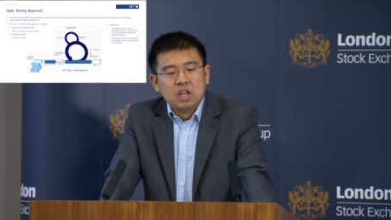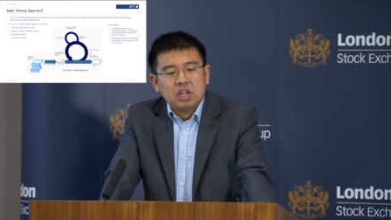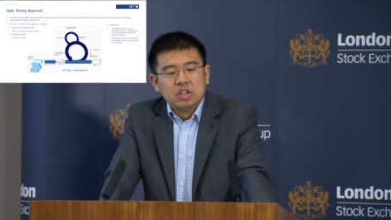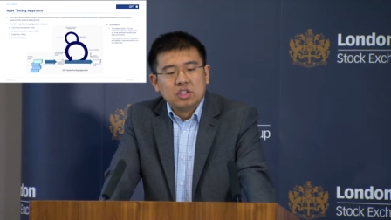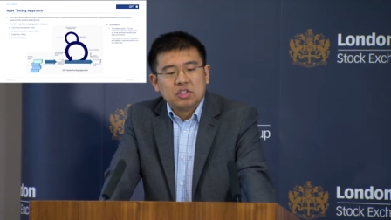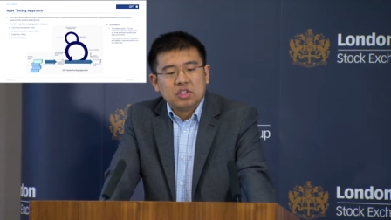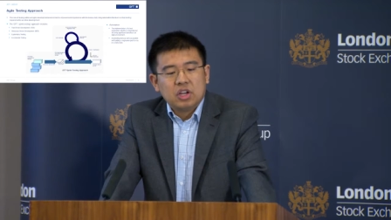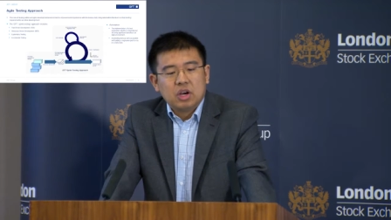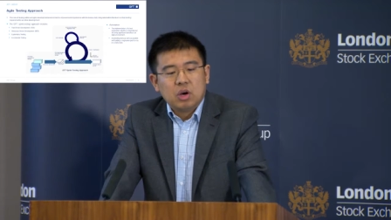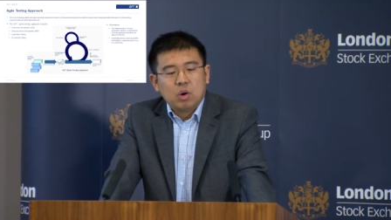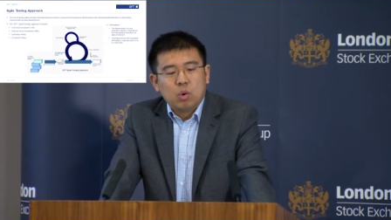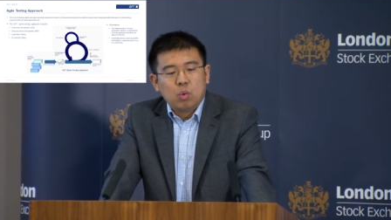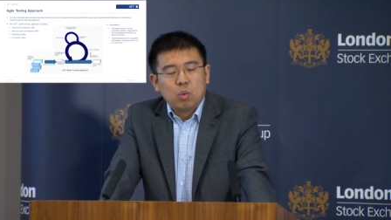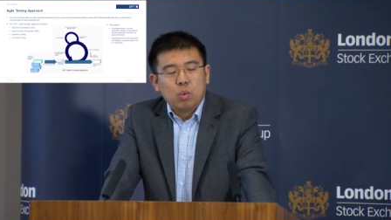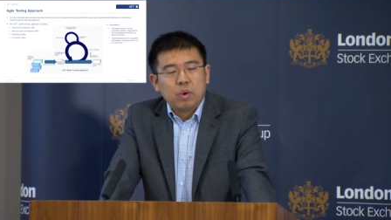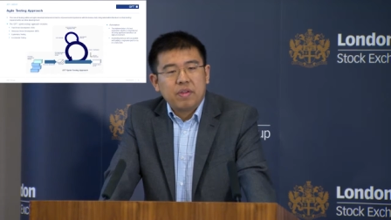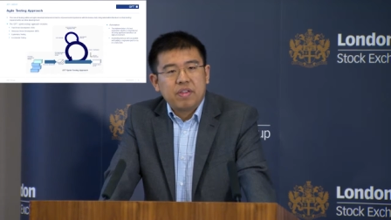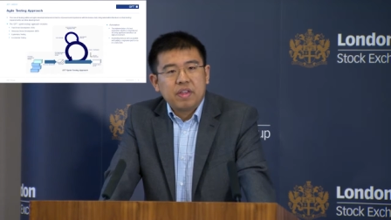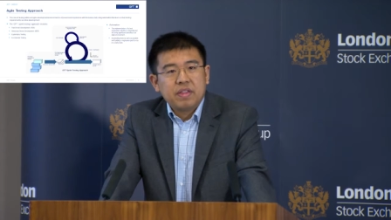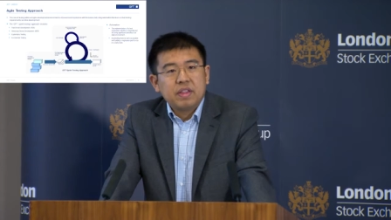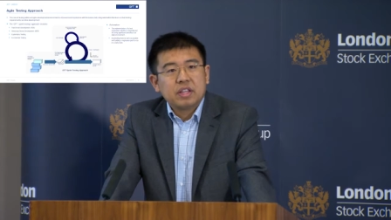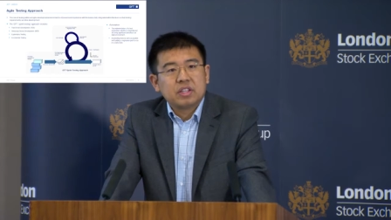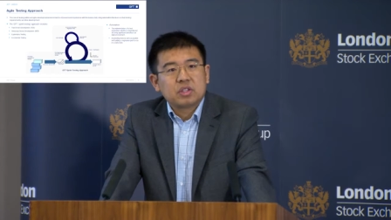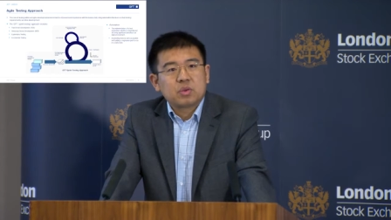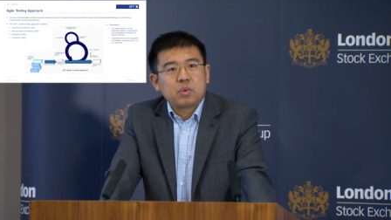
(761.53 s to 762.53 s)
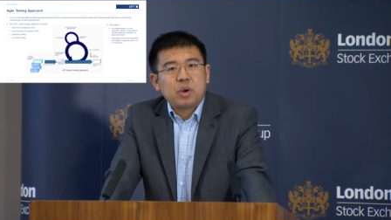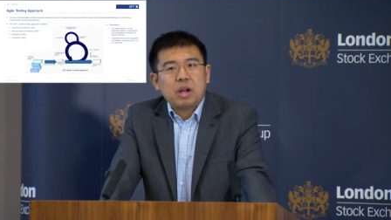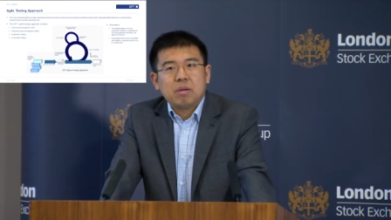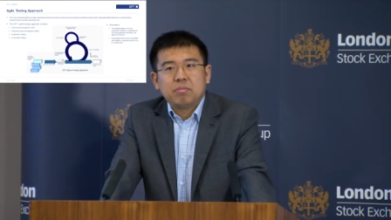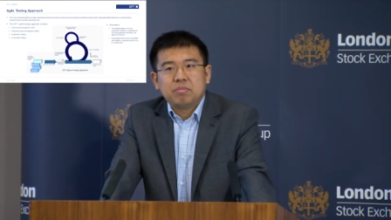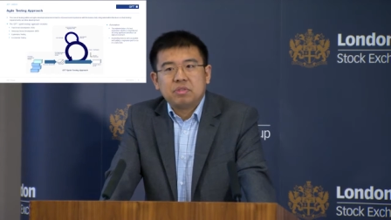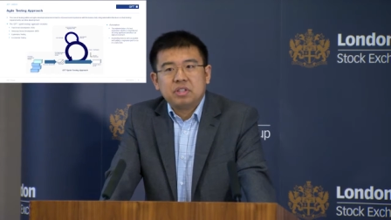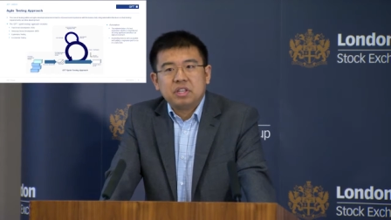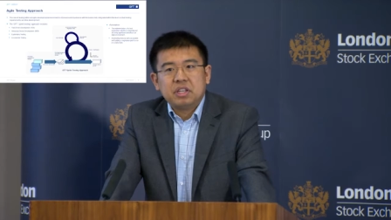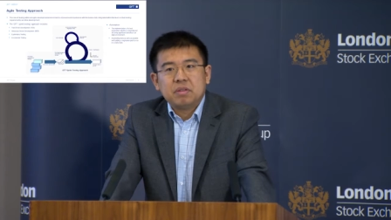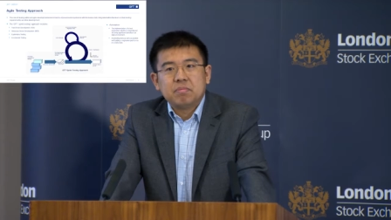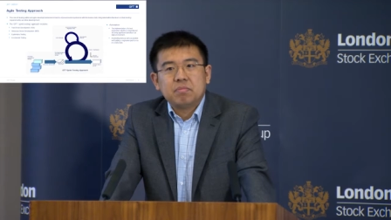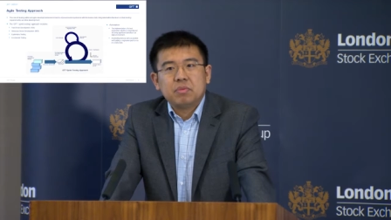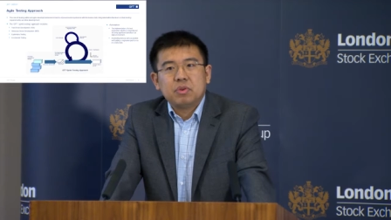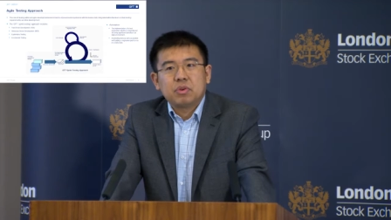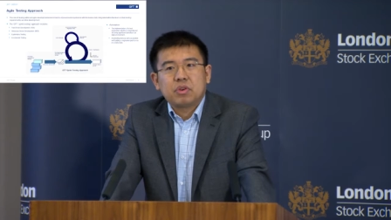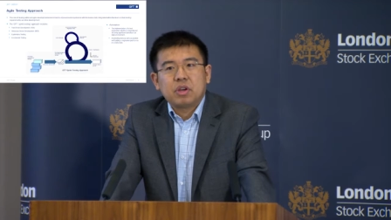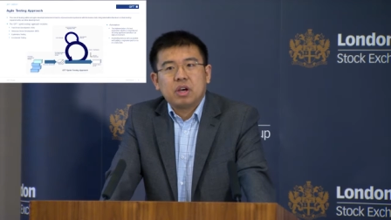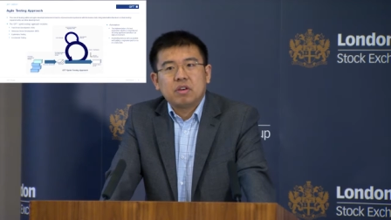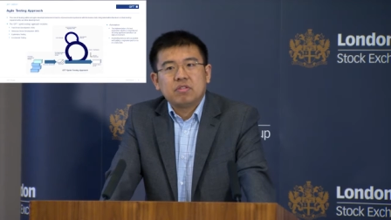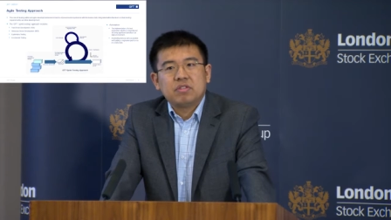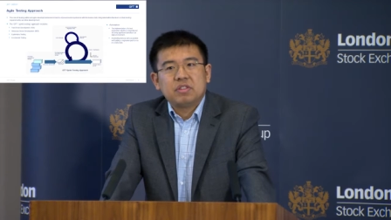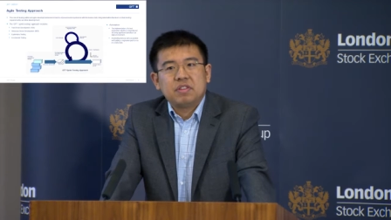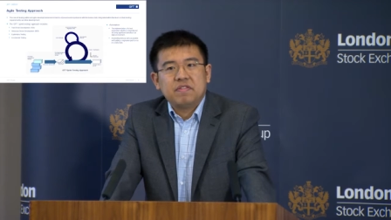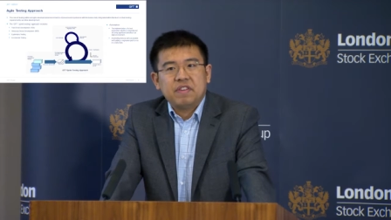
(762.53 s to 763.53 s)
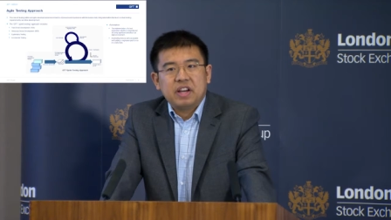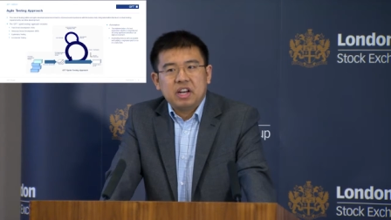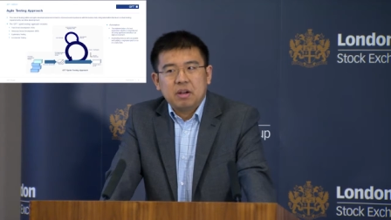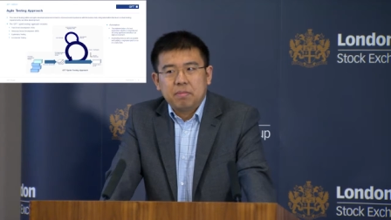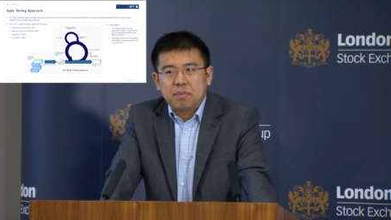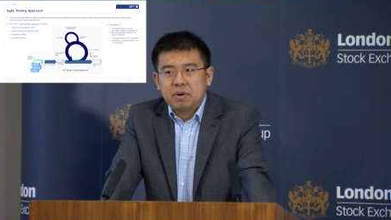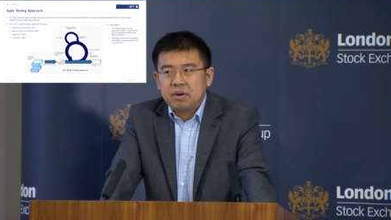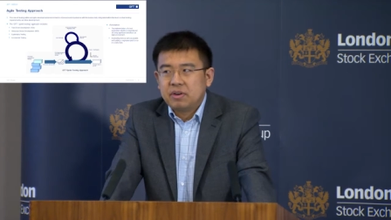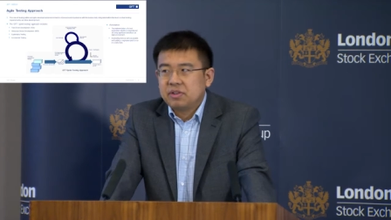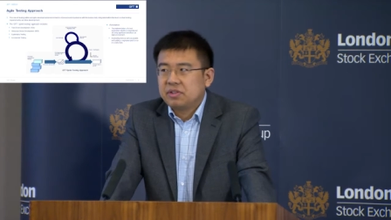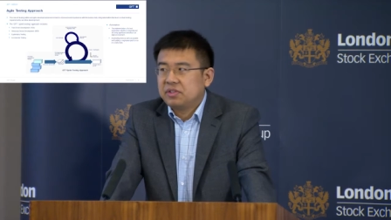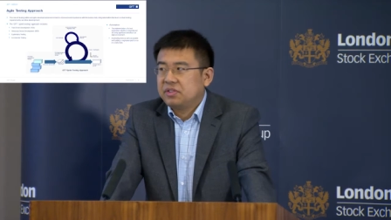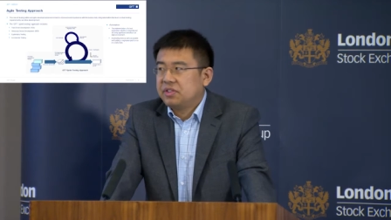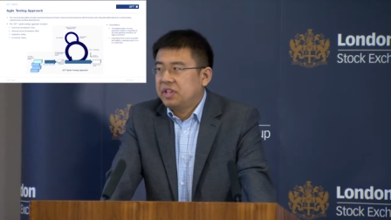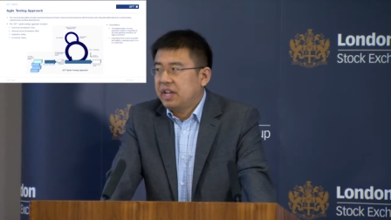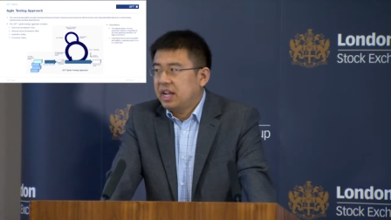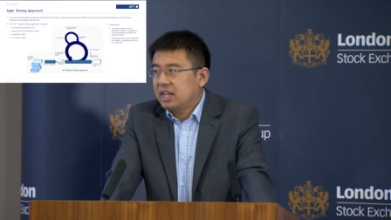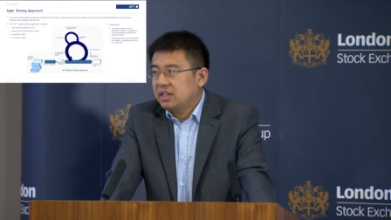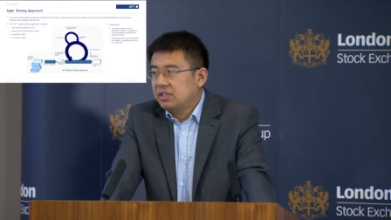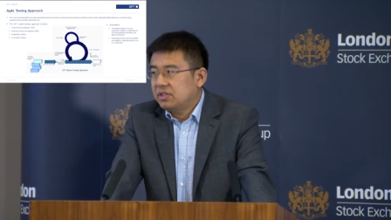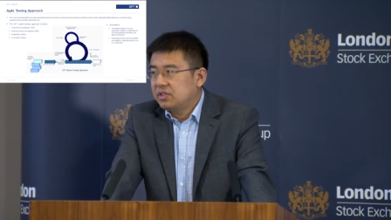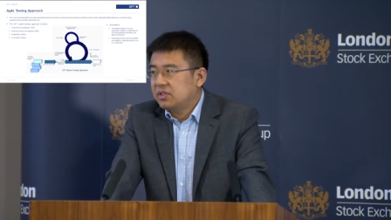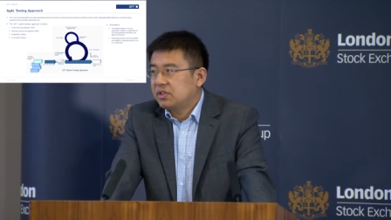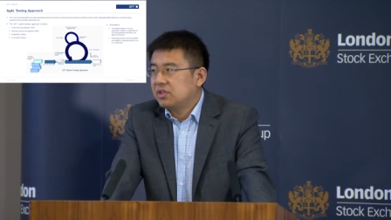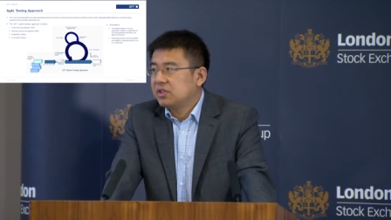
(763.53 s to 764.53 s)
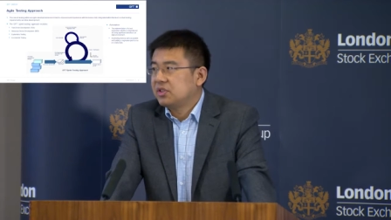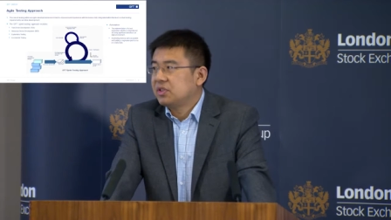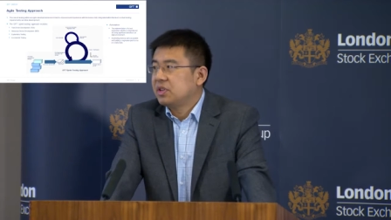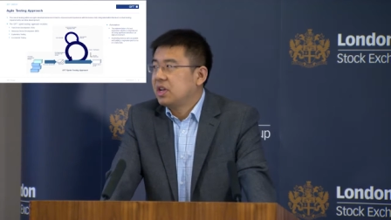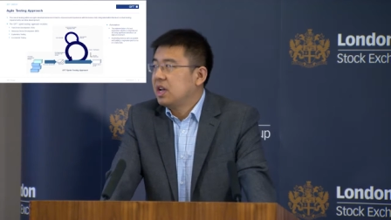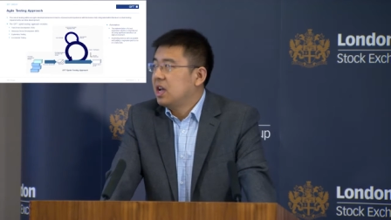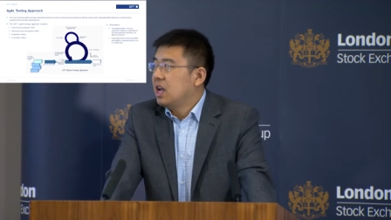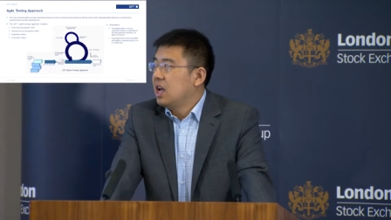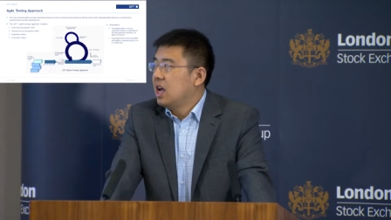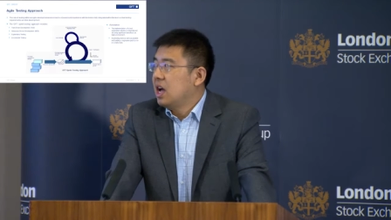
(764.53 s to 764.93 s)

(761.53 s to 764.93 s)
So within the Scrum team, you got developers, testers,